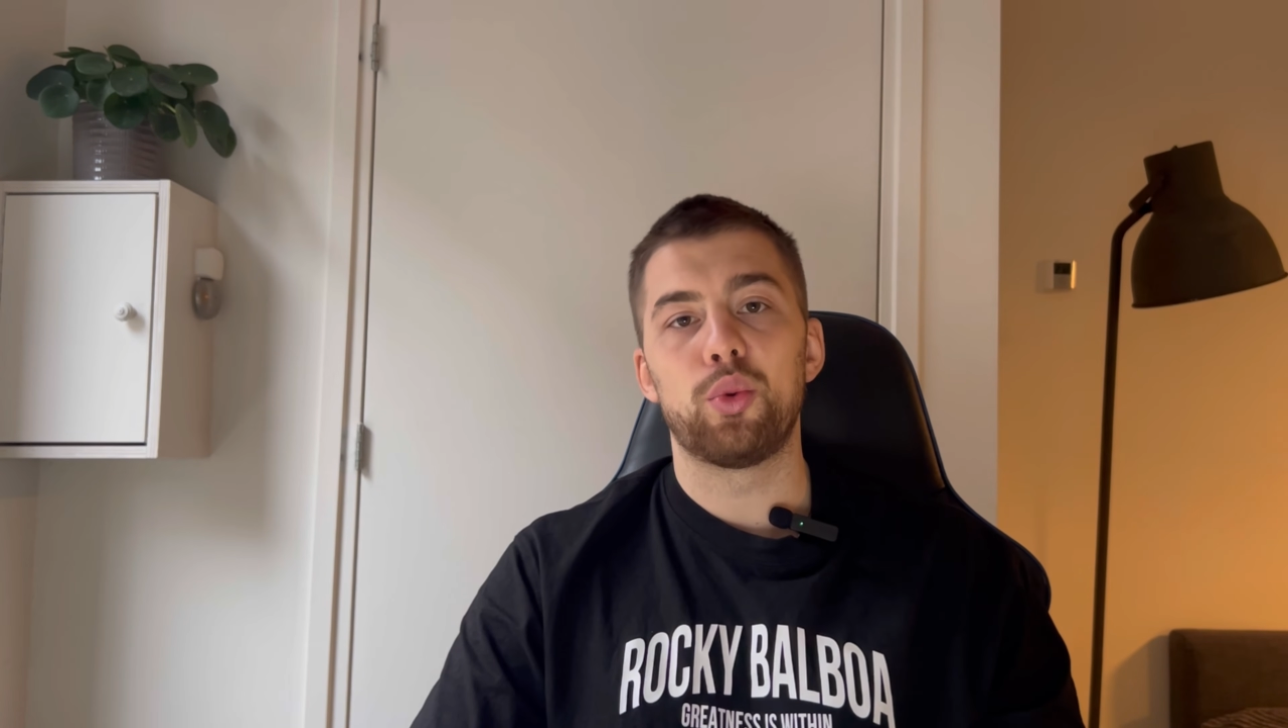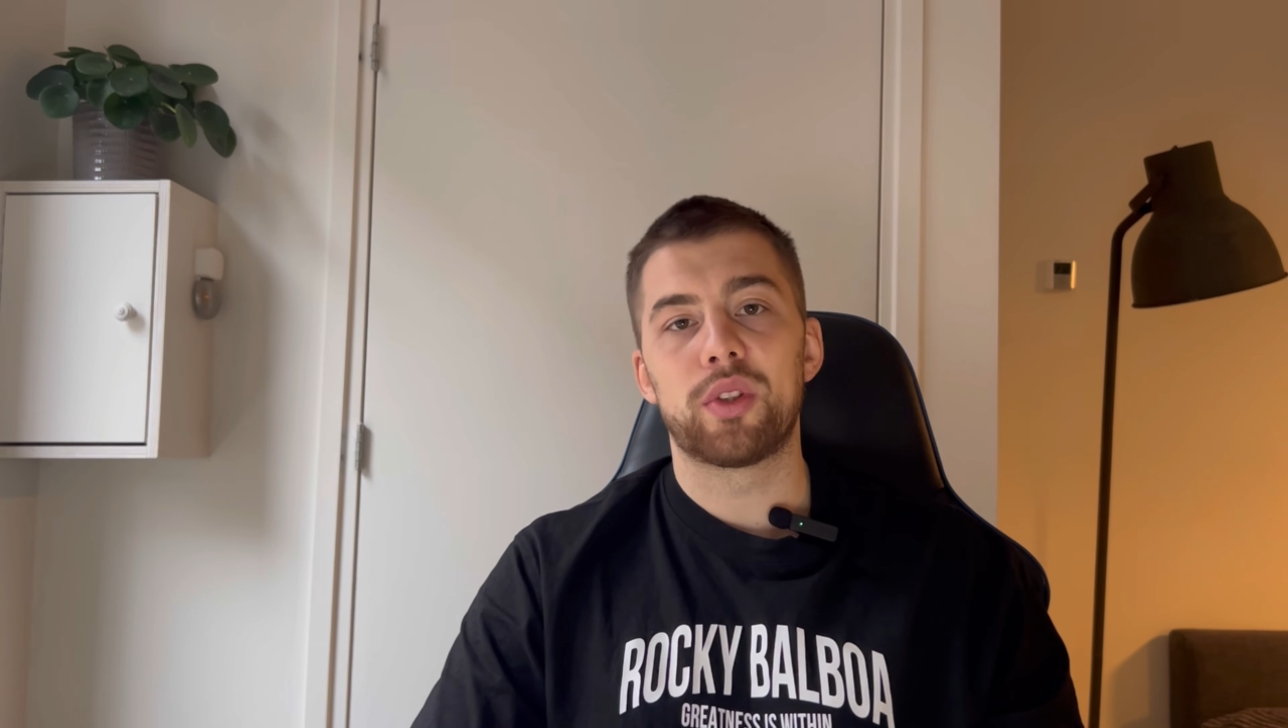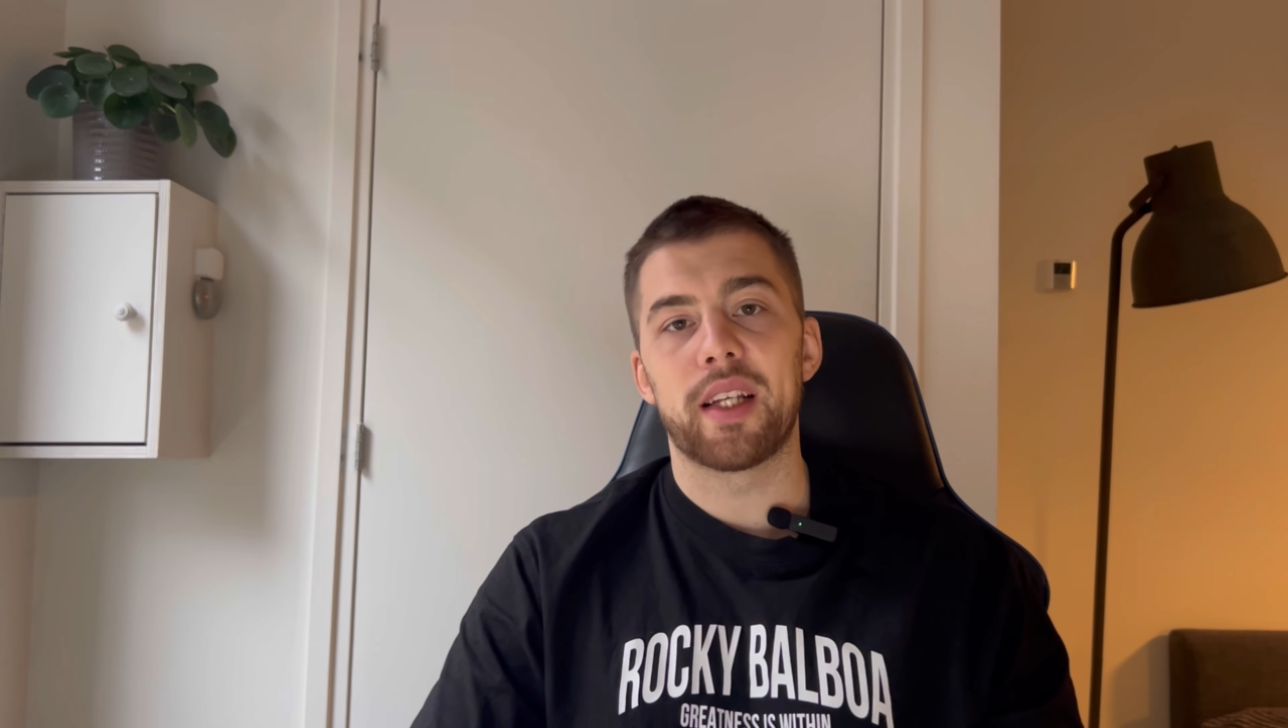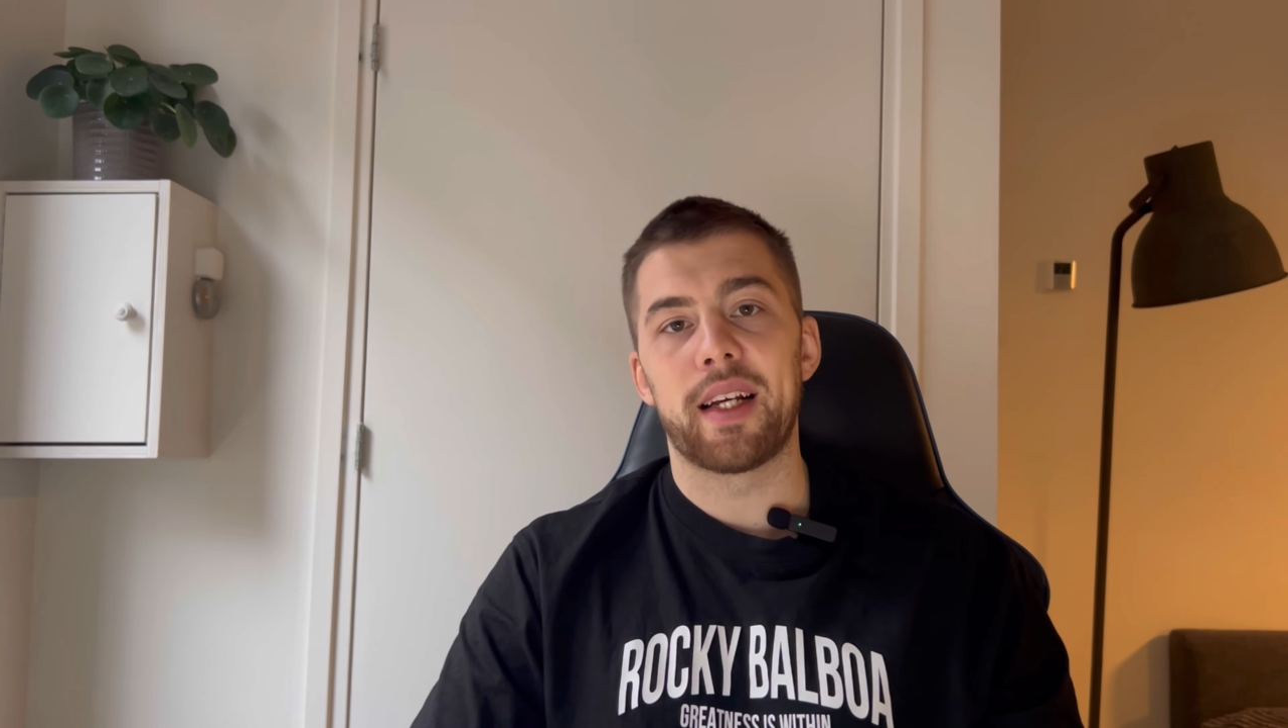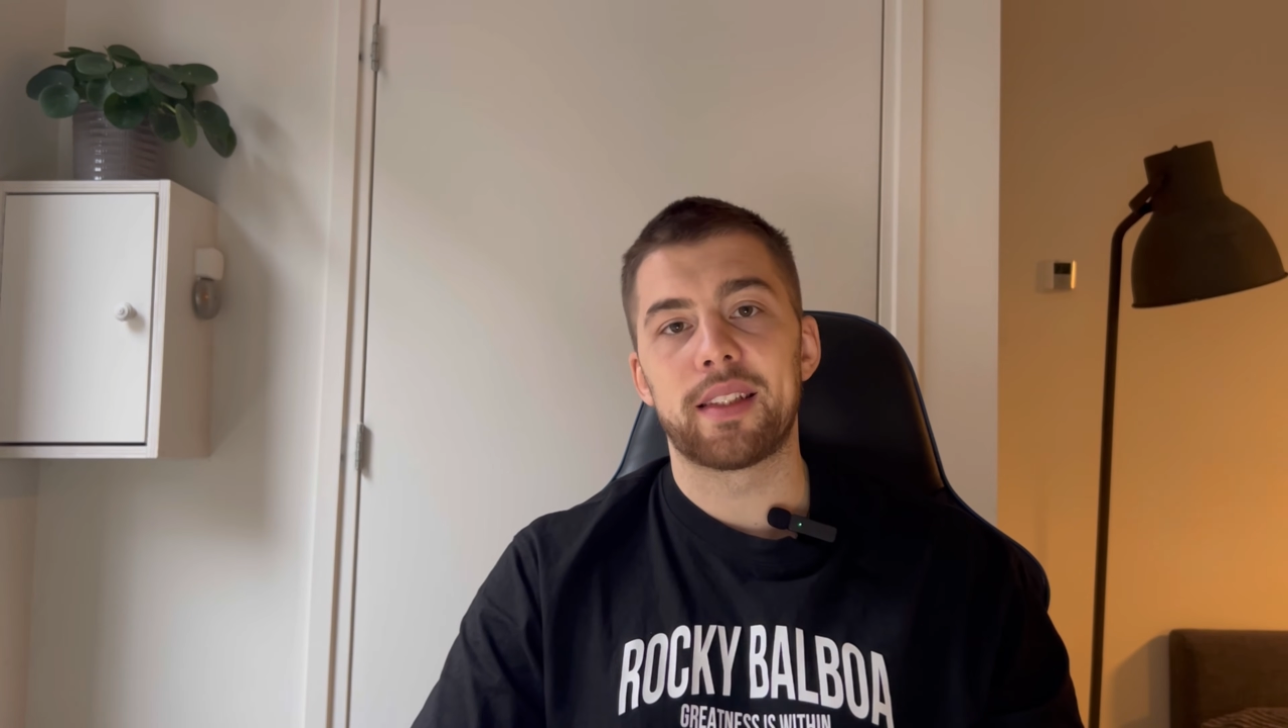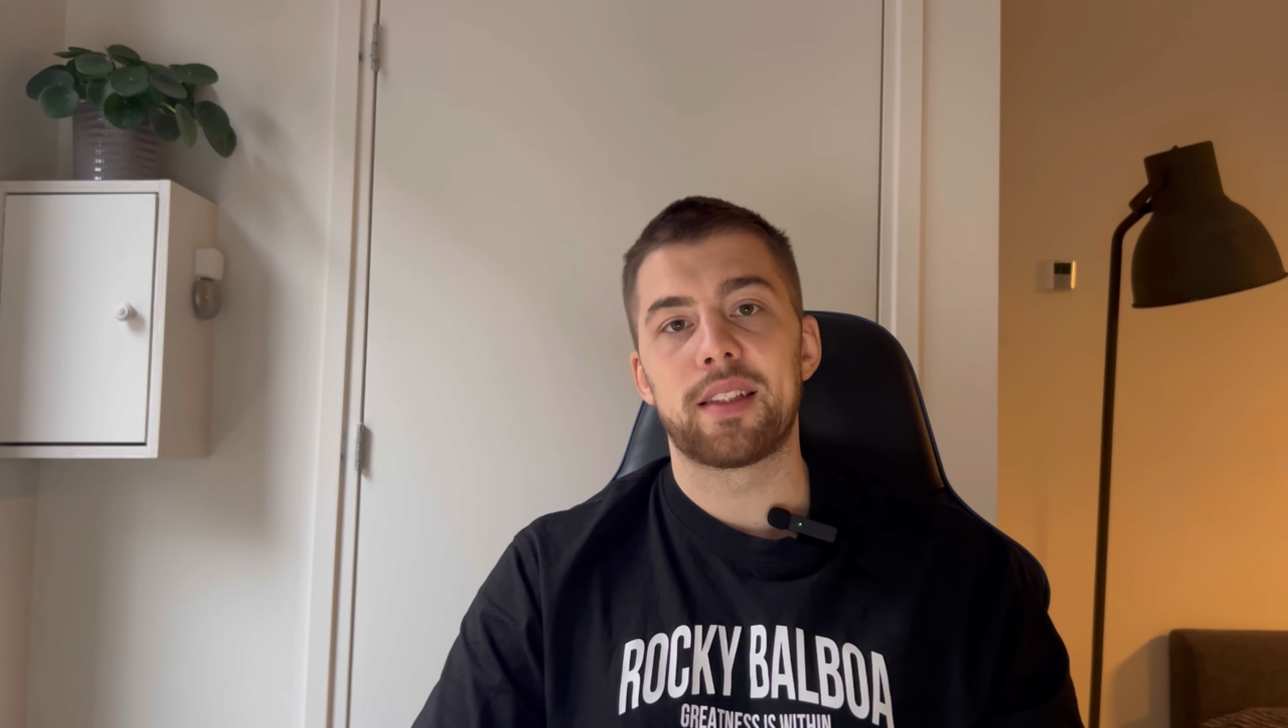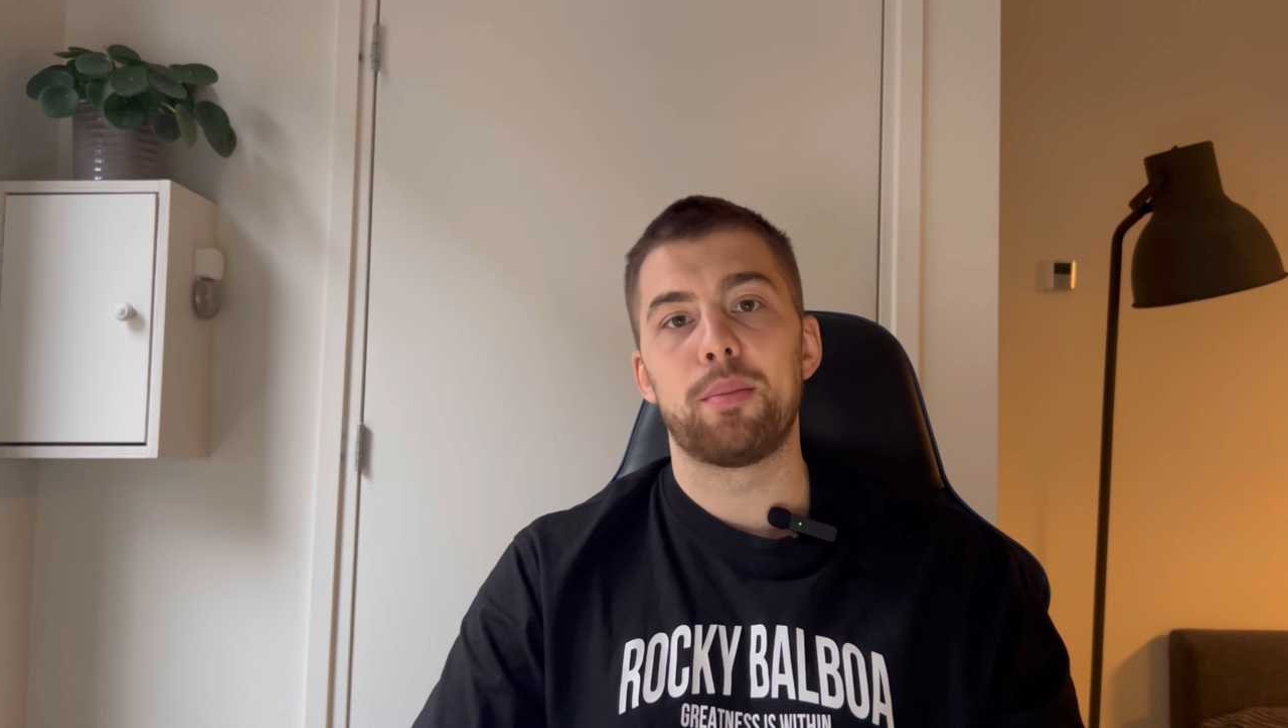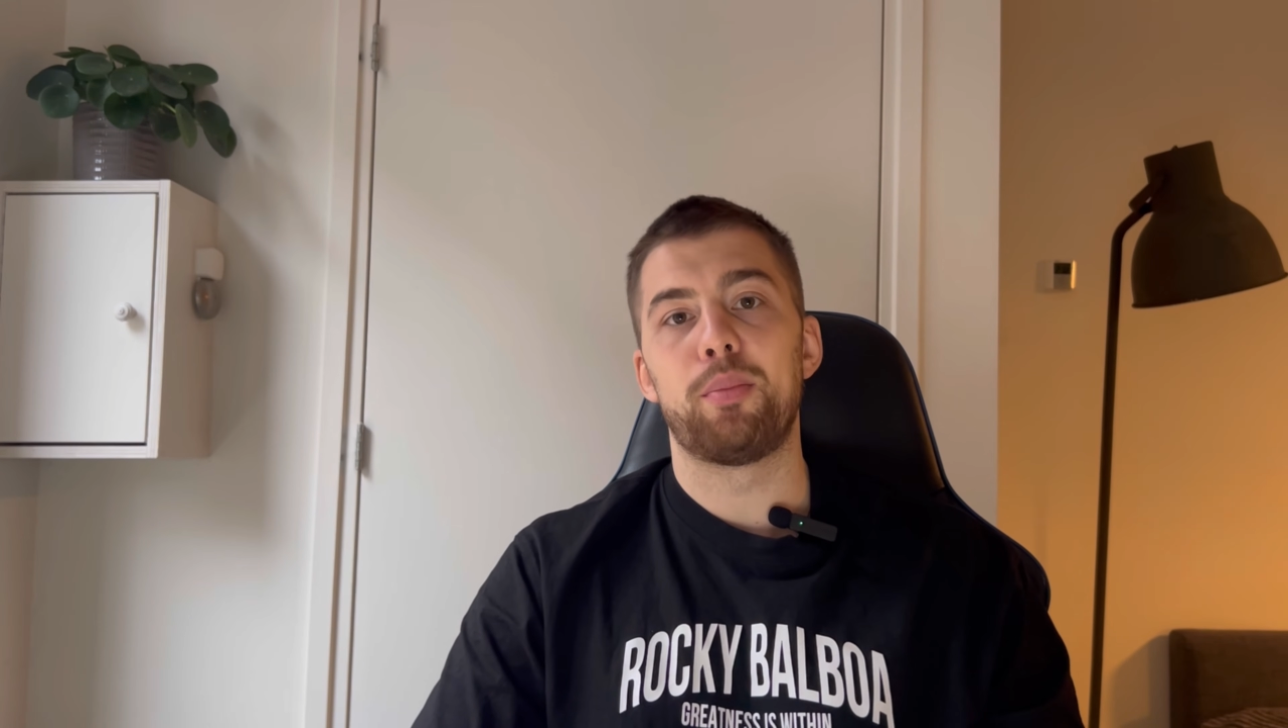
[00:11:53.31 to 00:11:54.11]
sets